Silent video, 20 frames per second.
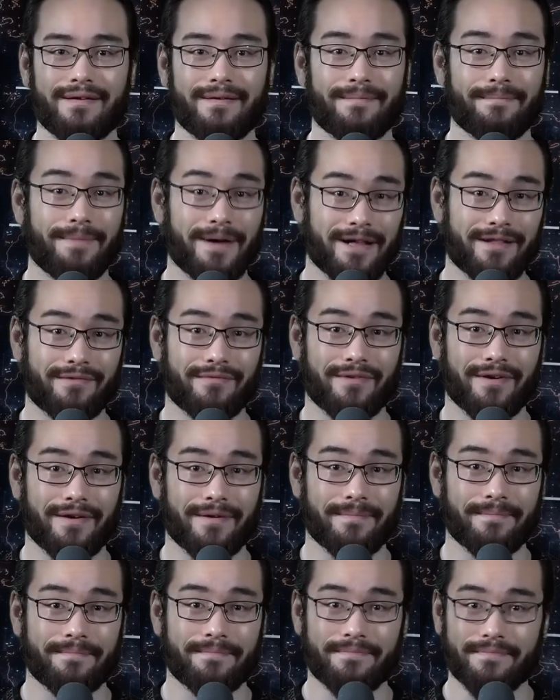By the
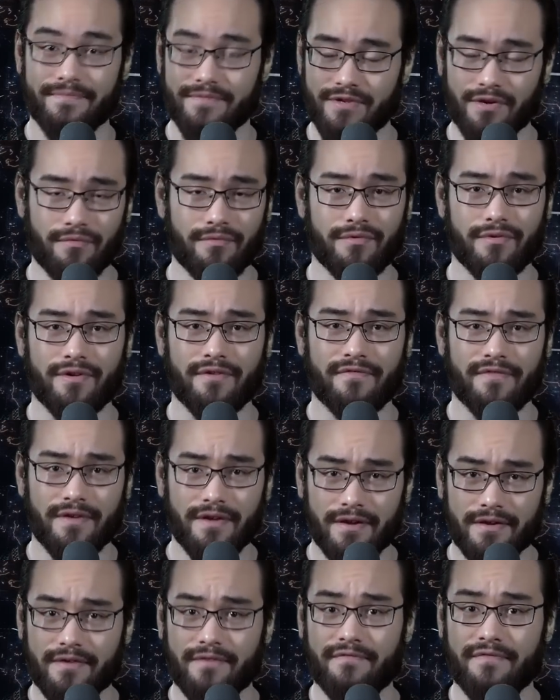way, don't worry if you
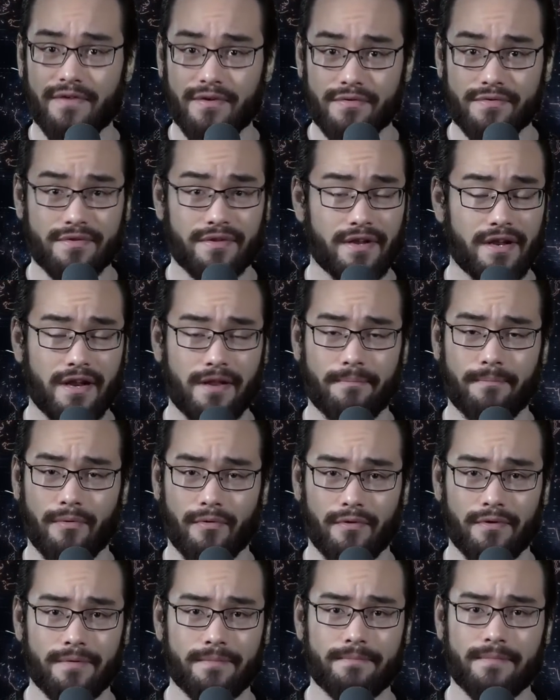get confused at any
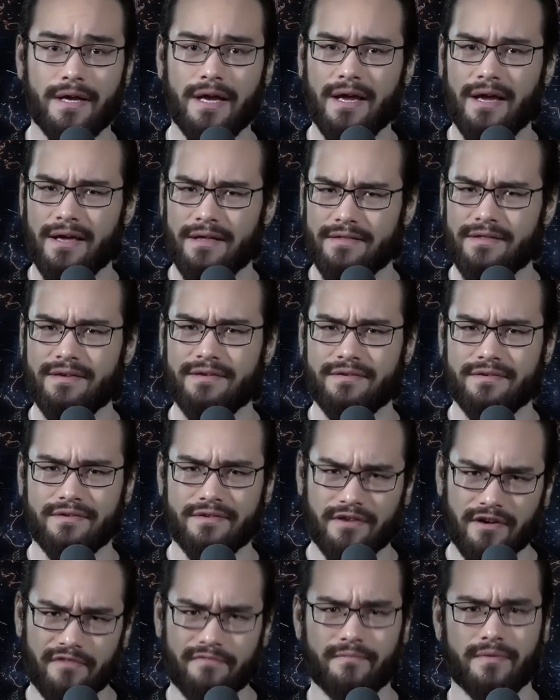point. The
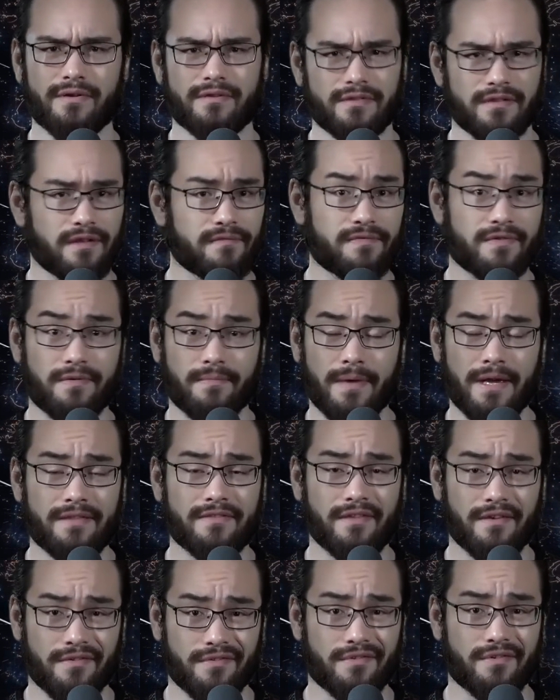government loves to make
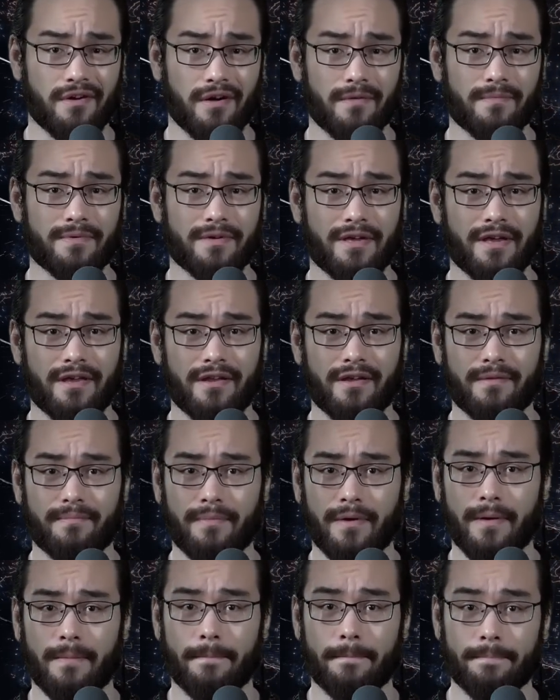things complicated,
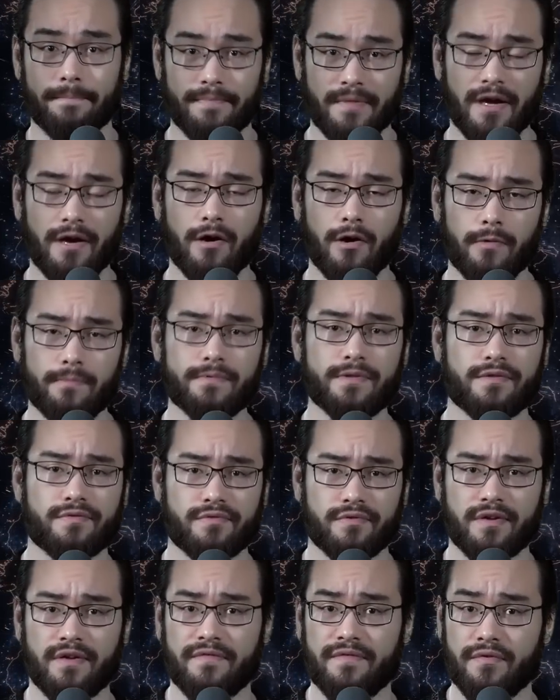but I hope this
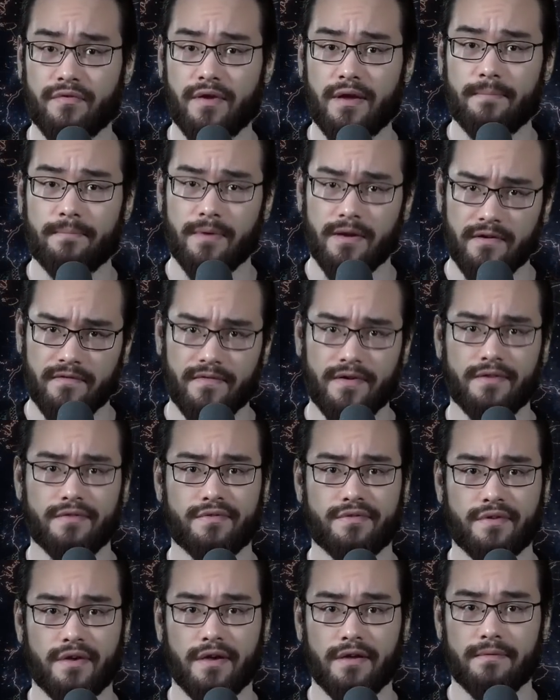will give you a bit of
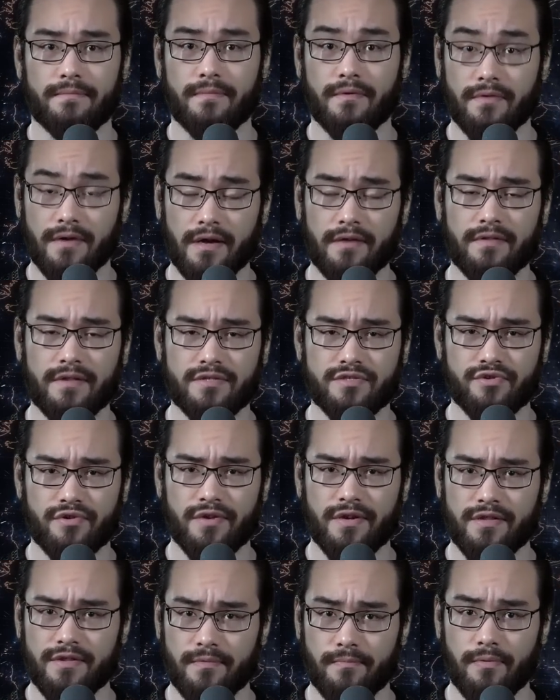insight on how they
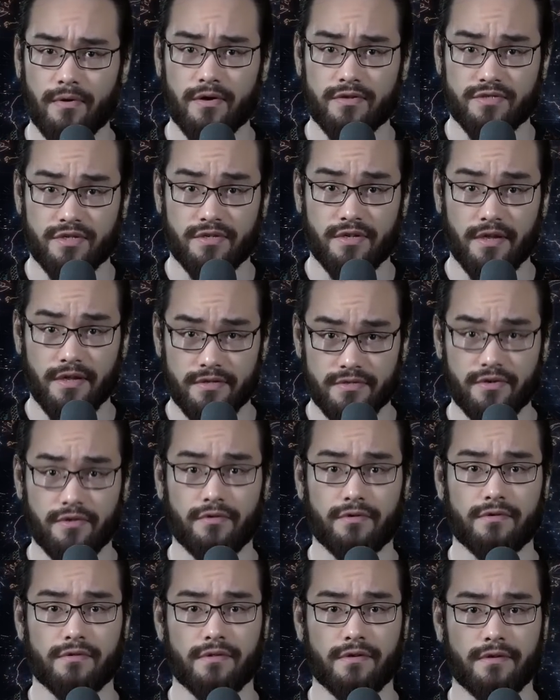treated the project
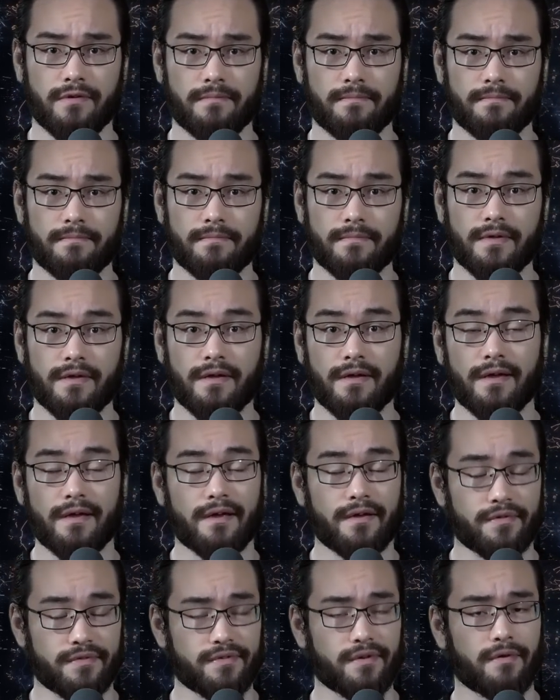internally.
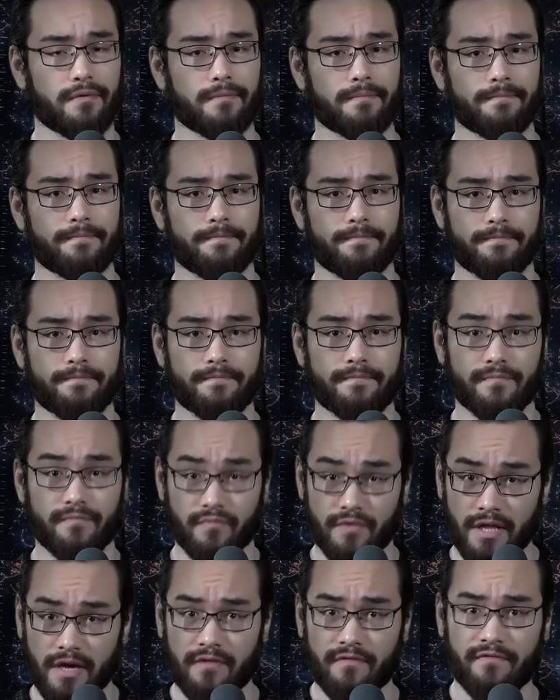So,
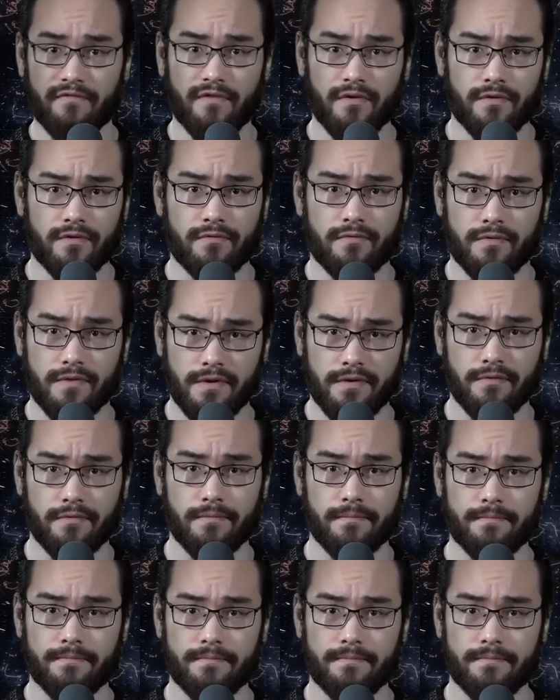without further ado,